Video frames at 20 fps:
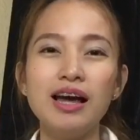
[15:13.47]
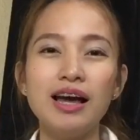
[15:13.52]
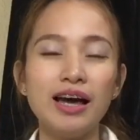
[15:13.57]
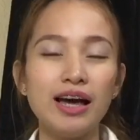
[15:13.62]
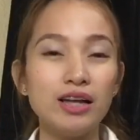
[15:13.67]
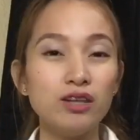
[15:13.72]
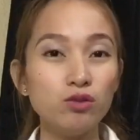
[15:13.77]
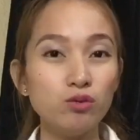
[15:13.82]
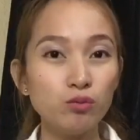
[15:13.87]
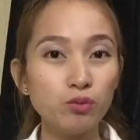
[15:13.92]

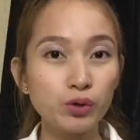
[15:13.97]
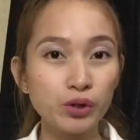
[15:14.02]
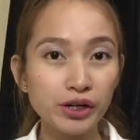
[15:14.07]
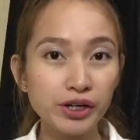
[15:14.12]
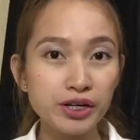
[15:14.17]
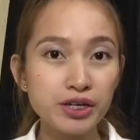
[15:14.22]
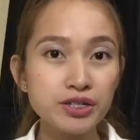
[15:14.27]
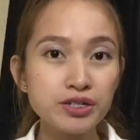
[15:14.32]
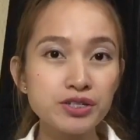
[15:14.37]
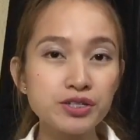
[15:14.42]
And
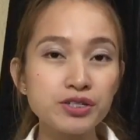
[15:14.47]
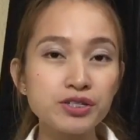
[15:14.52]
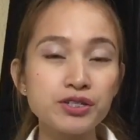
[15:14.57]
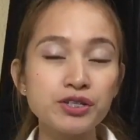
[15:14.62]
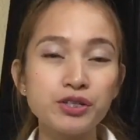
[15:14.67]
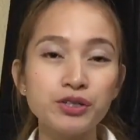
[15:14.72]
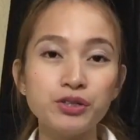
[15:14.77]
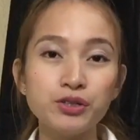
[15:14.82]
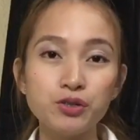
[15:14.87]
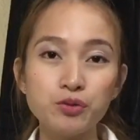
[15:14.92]
worse,
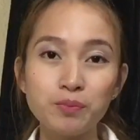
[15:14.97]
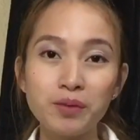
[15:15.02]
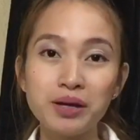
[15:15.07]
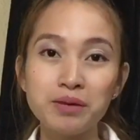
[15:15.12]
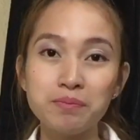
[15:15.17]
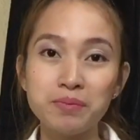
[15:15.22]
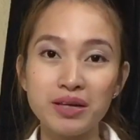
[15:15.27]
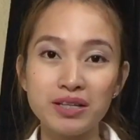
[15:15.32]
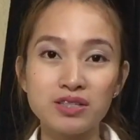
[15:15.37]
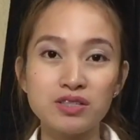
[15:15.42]
you may
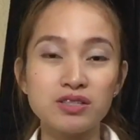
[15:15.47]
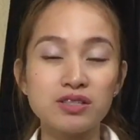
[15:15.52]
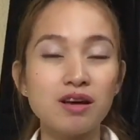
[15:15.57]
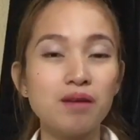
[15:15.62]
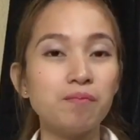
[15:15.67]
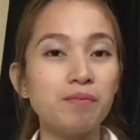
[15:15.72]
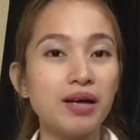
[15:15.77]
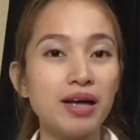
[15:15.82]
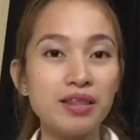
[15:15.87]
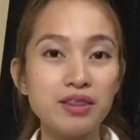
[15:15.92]
meet some
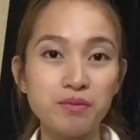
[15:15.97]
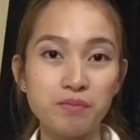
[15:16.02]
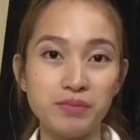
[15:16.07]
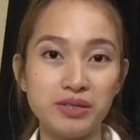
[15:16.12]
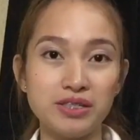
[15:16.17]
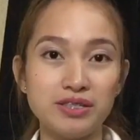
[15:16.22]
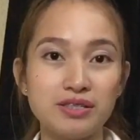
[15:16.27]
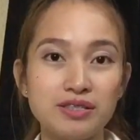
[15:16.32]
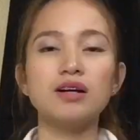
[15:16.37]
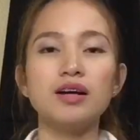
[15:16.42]

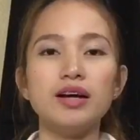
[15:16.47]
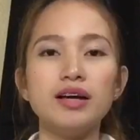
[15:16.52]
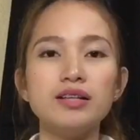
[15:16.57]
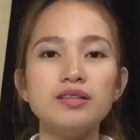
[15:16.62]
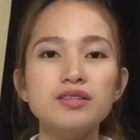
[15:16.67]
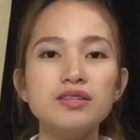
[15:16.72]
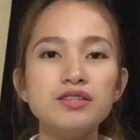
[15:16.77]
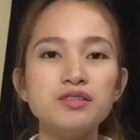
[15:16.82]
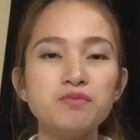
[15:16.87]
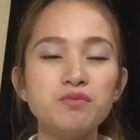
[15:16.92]
enemies. In
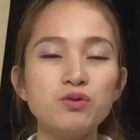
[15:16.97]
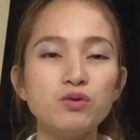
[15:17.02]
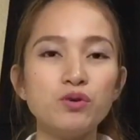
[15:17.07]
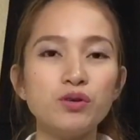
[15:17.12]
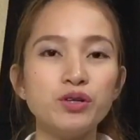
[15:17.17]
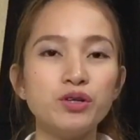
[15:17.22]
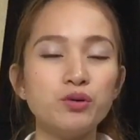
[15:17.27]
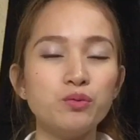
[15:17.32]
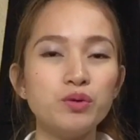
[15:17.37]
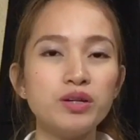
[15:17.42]
this book,
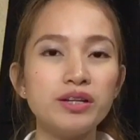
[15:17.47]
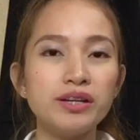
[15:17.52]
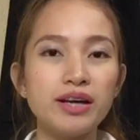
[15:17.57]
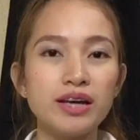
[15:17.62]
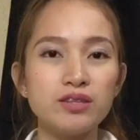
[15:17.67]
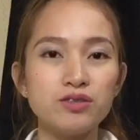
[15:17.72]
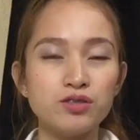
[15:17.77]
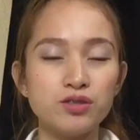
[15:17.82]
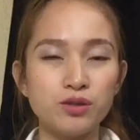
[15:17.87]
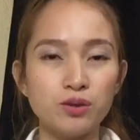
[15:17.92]
you will get
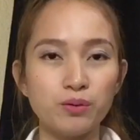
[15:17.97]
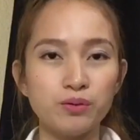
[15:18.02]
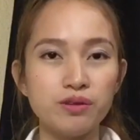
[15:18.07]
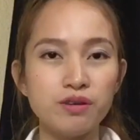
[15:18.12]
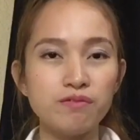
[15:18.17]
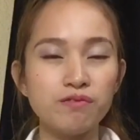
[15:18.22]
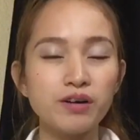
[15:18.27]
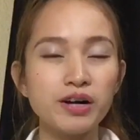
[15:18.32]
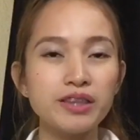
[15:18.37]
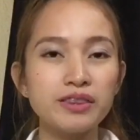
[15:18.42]
to know
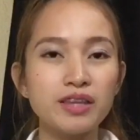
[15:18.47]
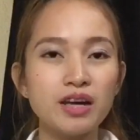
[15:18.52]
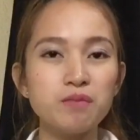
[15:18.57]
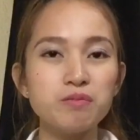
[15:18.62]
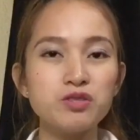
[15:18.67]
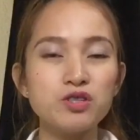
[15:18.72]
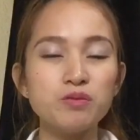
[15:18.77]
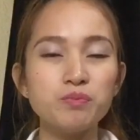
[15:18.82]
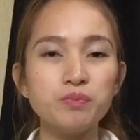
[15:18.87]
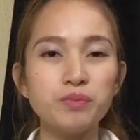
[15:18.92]
different types
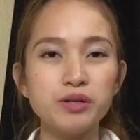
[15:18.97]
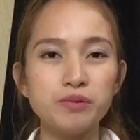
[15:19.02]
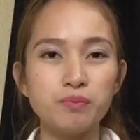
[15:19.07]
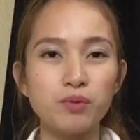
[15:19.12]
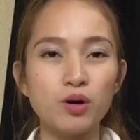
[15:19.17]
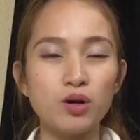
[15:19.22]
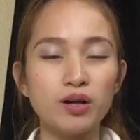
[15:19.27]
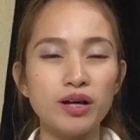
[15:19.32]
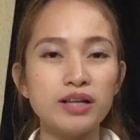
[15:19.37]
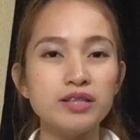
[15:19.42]
of
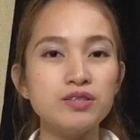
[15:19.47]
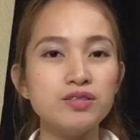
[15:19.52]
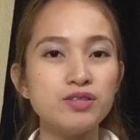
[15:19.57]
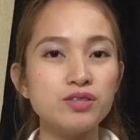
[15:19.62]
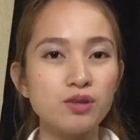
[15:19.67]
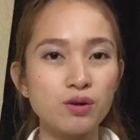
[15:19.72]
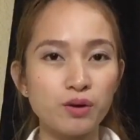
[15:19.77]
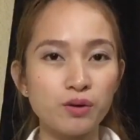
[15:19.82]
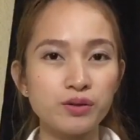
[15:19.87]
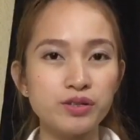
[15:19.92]
people, and
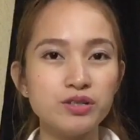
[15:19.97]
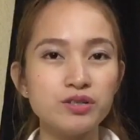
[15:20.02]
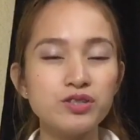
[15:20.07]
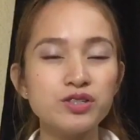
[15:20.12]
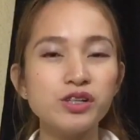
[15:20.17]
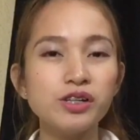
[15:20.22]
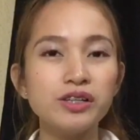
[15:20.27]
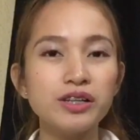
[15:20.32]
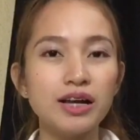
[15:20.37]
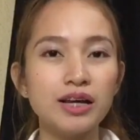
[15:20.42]
so use your
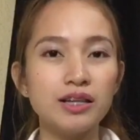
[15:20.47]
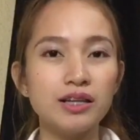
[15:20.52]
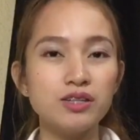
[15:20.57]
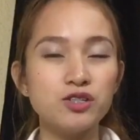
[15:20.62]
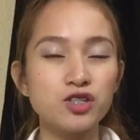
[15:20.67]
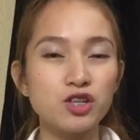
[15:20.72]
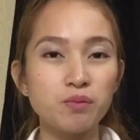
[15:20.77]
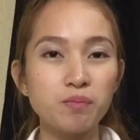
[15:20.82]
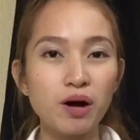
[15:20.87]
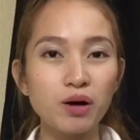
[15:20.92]
knowledge
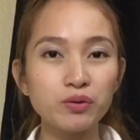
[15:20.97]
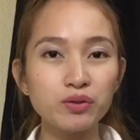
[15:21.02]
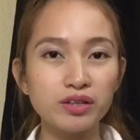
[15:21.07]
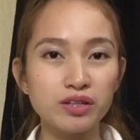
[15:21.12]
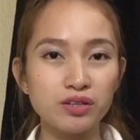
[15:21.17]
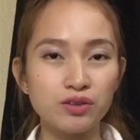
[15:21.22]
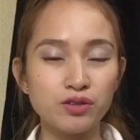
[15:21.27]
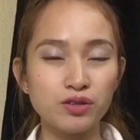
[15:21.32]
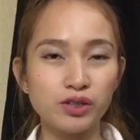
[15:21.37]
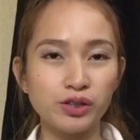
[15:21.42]
about
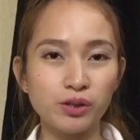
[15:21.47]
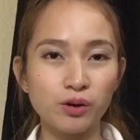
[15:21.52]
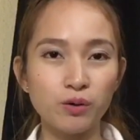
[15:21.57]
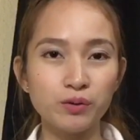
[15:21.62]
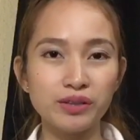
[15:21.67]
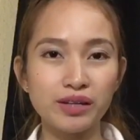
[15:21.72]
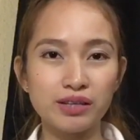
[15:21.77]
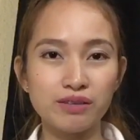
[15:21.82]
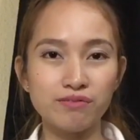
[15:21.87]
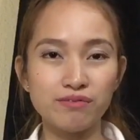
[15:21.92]
it to your own
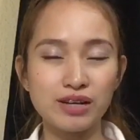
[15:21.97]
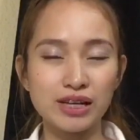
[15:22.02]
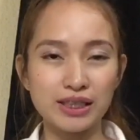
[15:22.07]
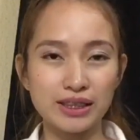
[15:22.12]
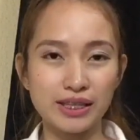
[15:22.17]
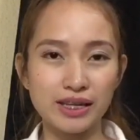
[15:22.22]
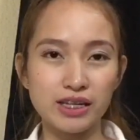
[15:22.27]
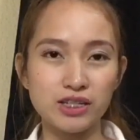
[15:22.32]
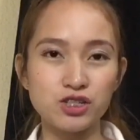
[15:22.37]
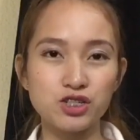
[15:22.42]

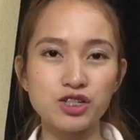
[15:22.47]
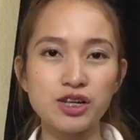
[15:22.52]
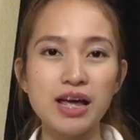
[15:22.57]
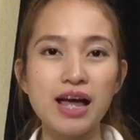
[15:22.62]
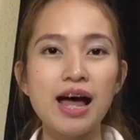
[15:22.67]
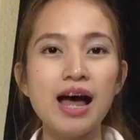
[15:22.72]
advantage.